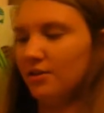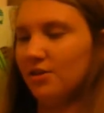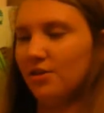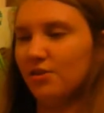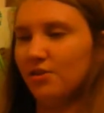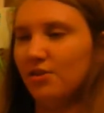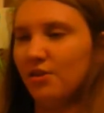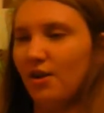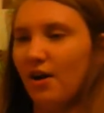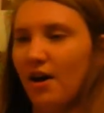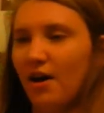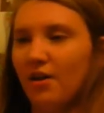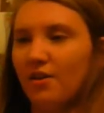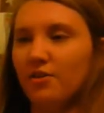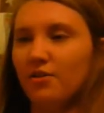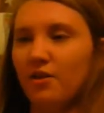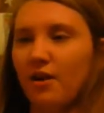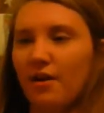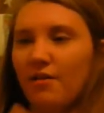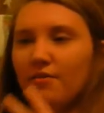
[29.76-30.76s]
you know how
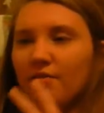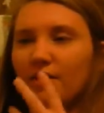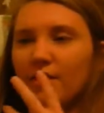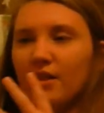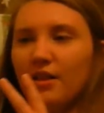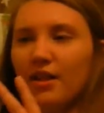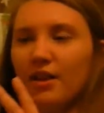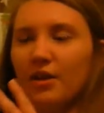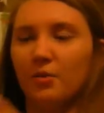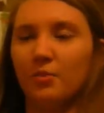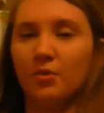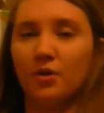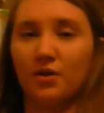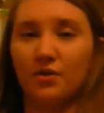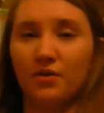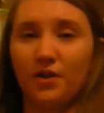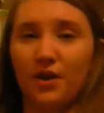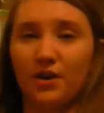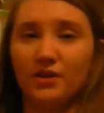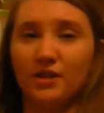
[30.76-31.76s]
you have the like book
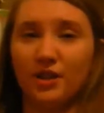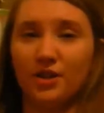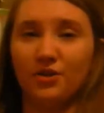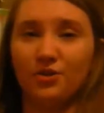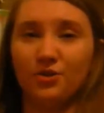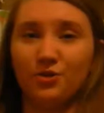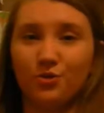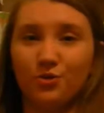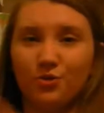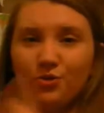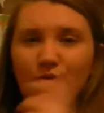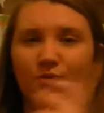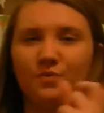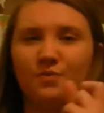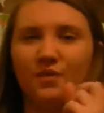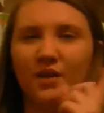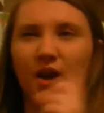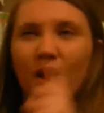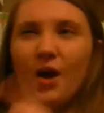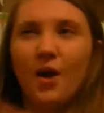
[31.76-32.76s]
fairs at your school?
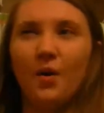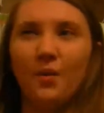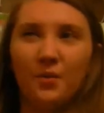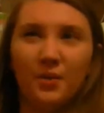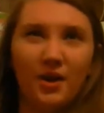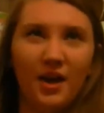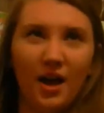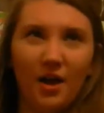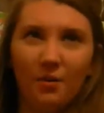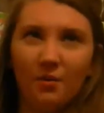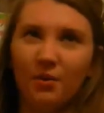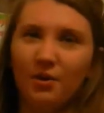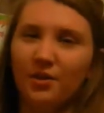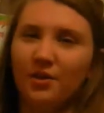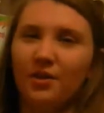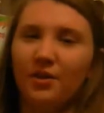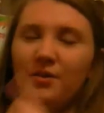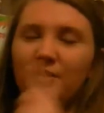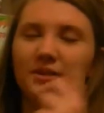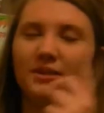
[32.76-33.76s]
We had one of
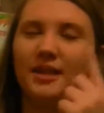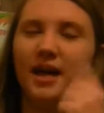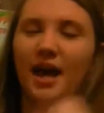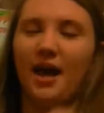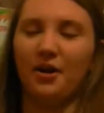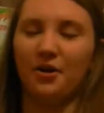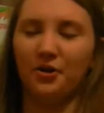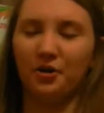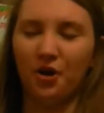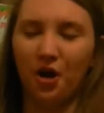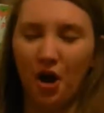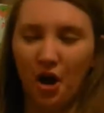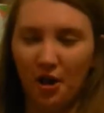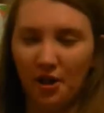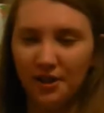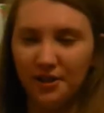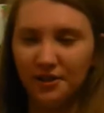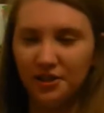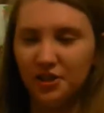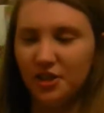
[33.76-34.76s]
those at
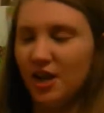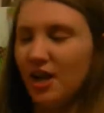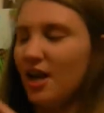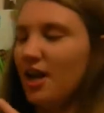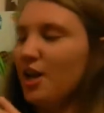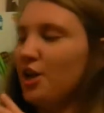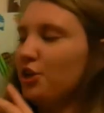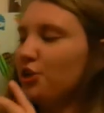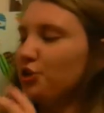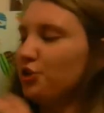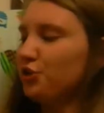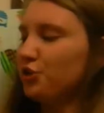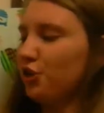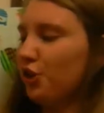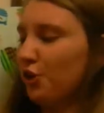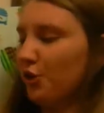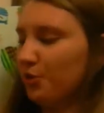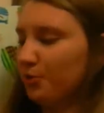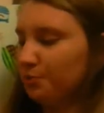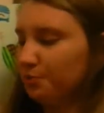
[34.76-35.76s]
college.
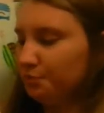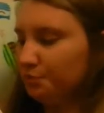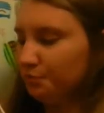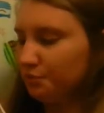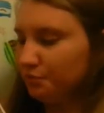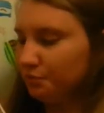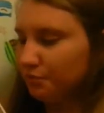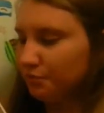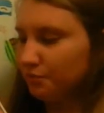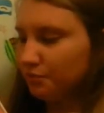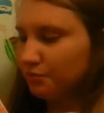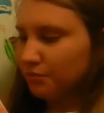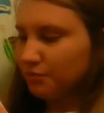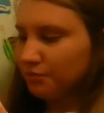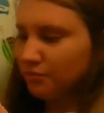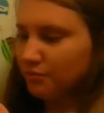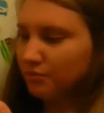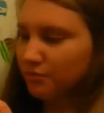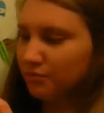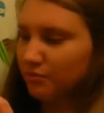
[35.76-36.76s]
So
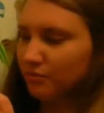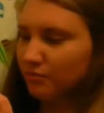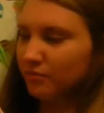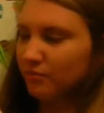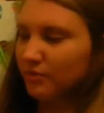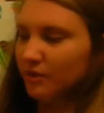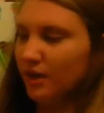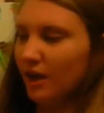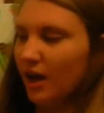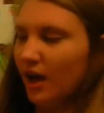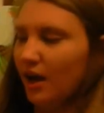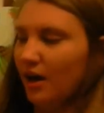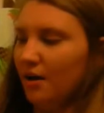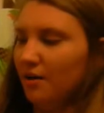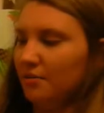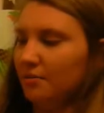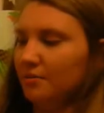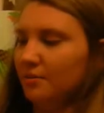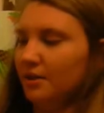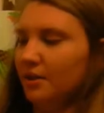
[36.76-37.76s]

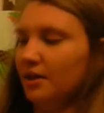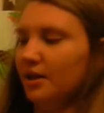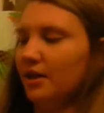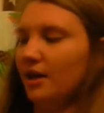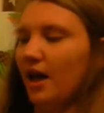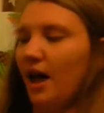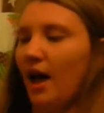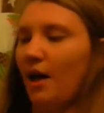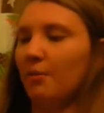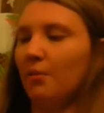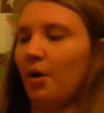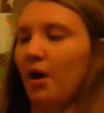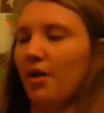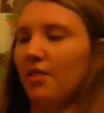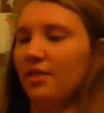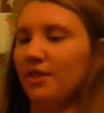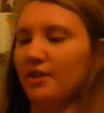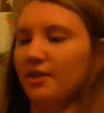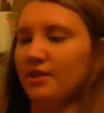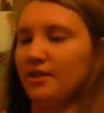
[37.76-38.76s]
I bought
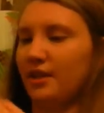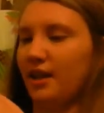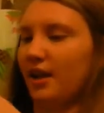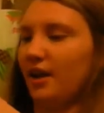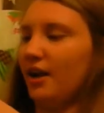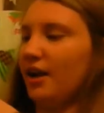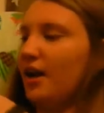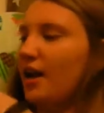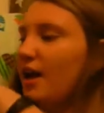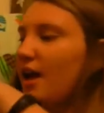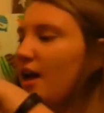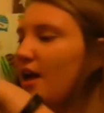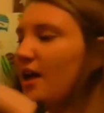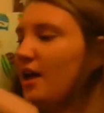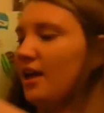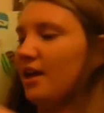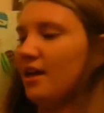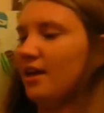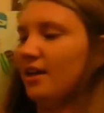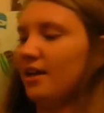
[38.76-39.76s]
this there.
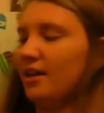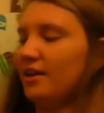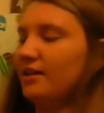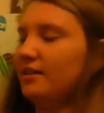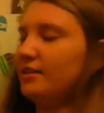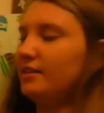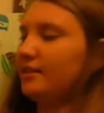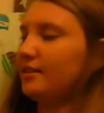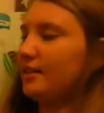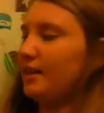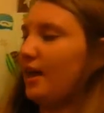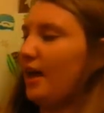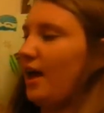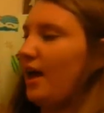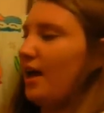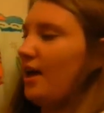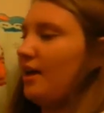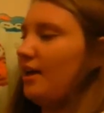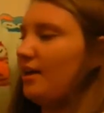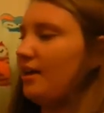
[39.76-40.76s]
It is
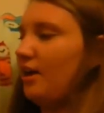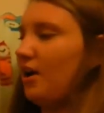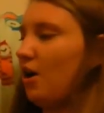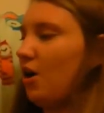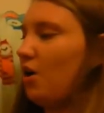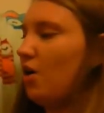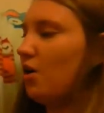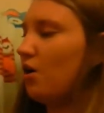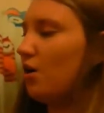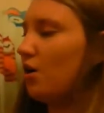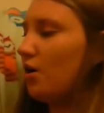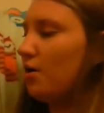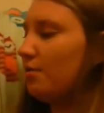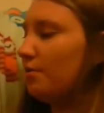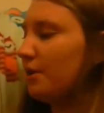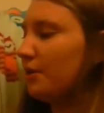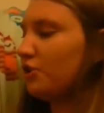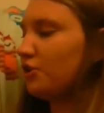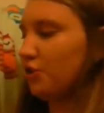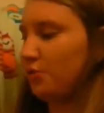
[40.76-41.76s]
a
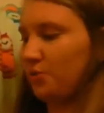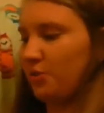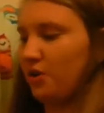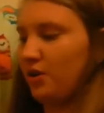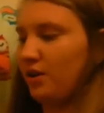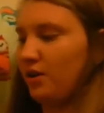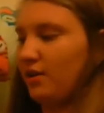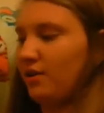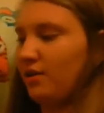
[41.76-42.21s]
picture book.